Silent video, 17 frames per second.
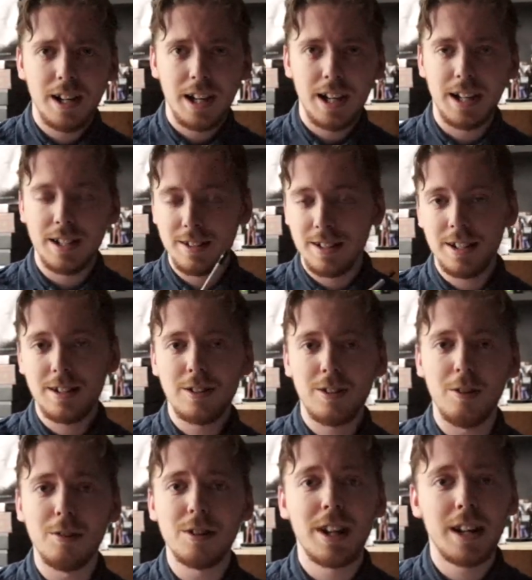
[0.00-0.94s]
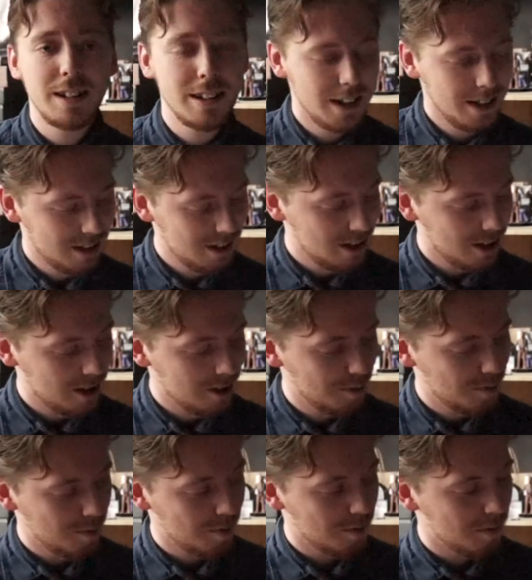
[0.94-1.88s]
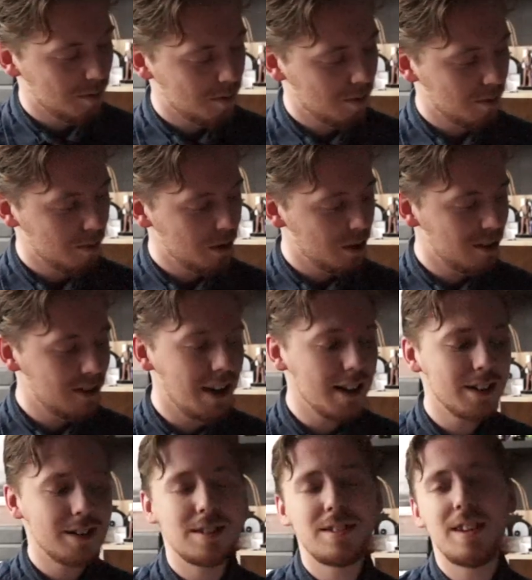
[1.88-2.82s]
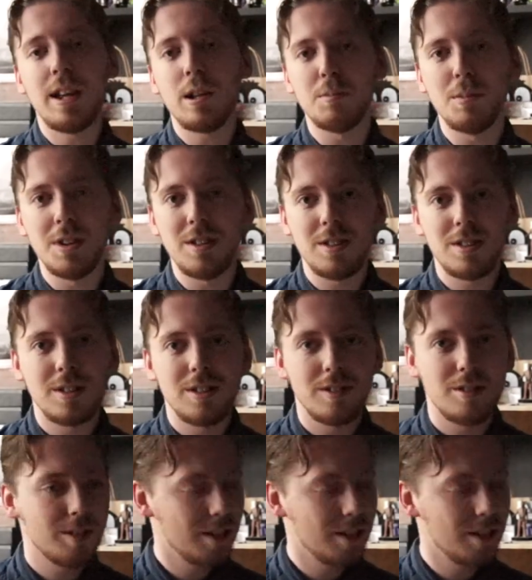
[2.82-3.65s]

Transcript: And it goes like this. You take a statement.